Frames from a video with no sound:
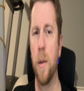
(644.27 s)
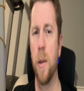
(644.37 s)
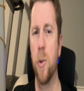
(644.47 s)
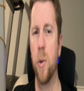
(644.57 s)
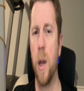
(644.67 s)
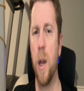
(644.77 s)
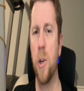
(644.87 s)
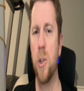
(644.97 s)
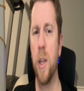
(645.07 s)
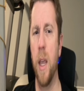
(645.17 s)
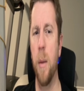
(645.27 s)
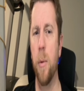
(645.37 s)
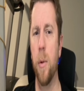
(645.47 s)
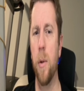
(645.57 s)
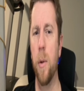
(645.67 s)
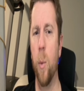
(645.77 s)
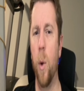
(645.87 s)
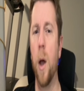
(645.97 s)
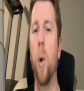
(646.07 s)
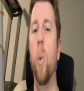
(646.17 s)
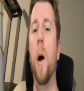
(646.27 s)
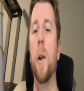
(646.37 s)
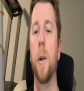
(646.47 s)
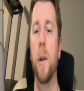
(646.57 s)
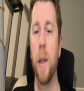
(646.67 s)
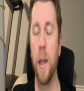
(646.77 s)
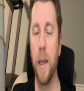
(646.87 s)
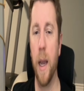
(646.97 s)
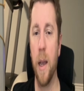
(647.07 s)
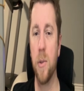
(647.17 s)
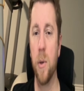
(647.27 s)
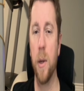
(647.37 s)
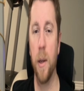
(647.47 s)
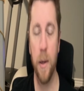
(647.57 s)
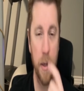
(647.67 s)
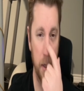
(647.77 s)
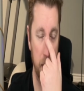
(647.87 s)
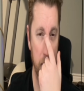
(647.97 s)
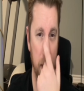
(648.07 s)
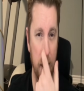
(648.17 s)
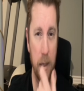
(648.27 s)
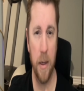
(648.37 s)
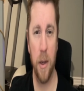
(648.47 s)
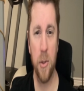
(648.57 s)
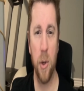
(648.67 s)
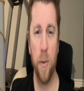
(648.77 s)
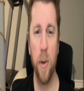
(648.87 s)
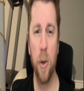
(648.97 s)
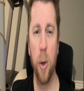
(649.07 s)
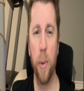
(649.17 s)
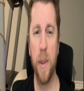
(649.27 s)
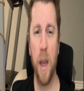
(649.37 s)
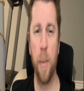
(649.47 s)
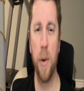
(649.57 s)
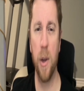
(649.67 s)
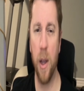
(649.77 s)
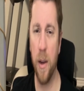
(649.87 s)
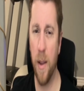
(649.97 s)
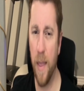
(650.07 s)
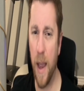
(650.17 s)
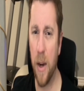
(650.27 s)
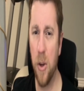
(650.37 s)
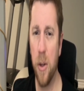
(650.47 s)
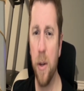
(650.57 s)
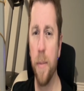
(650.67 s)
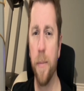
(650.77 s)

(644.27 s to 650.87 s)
Trash, cable, water, and gas. Okay. So I feel good about that, but not that good.